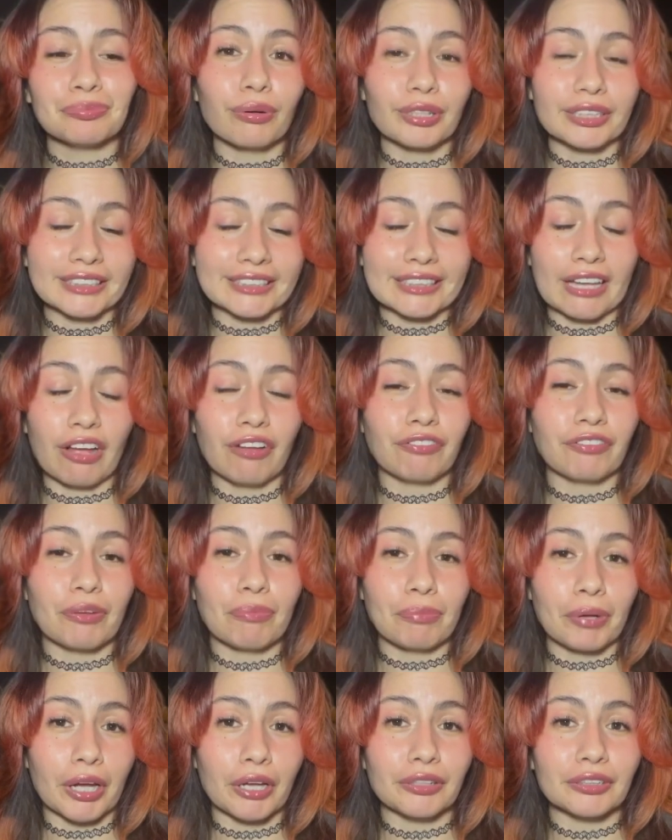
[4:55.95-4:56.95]
or
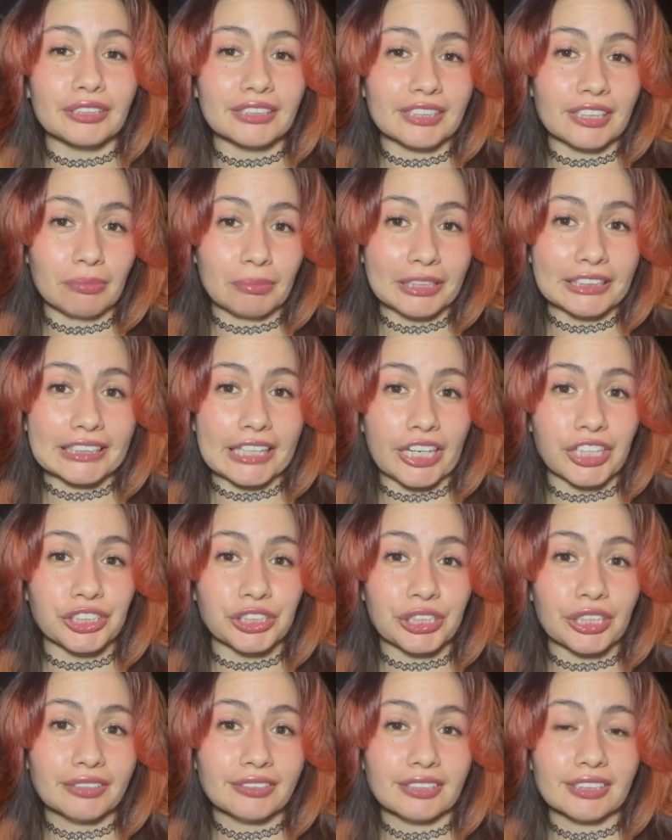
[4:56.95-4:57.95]
self-imposed
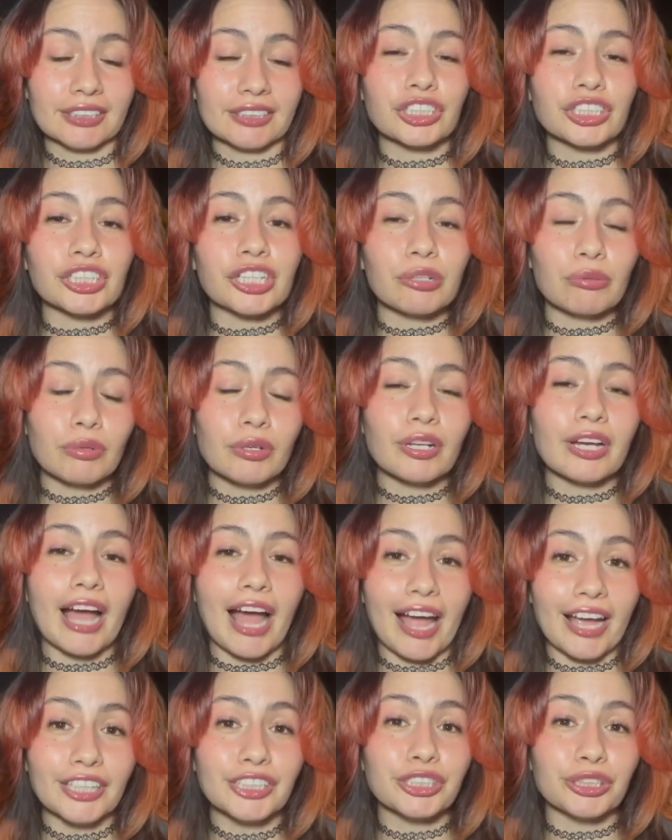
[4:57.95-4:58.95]
limitations, she will
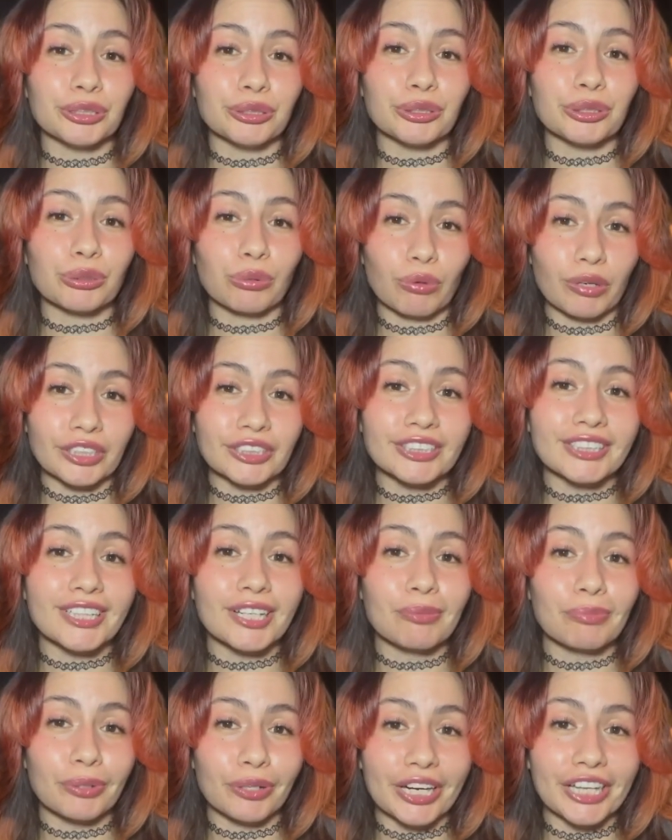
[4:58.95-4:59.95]
guide you towards
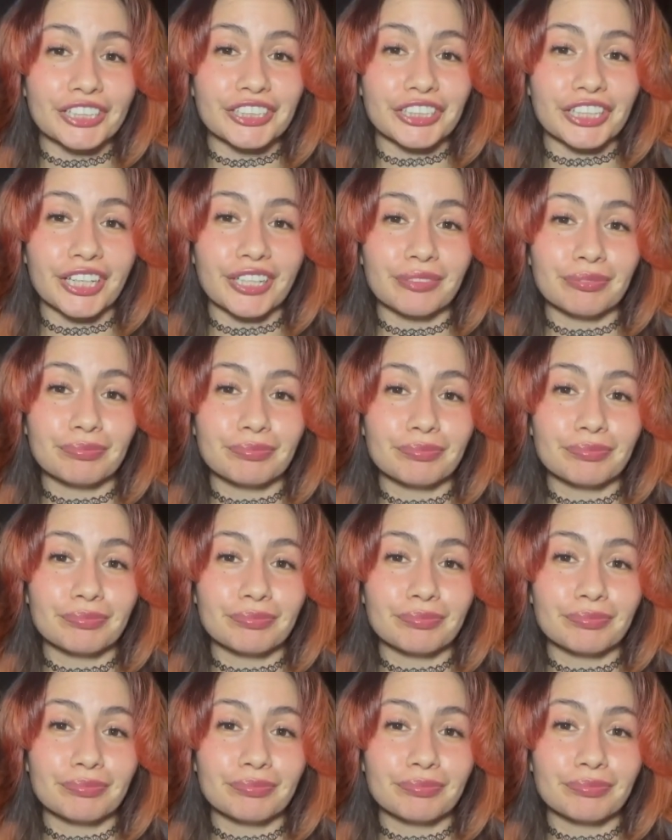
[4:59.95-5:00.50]
liberation.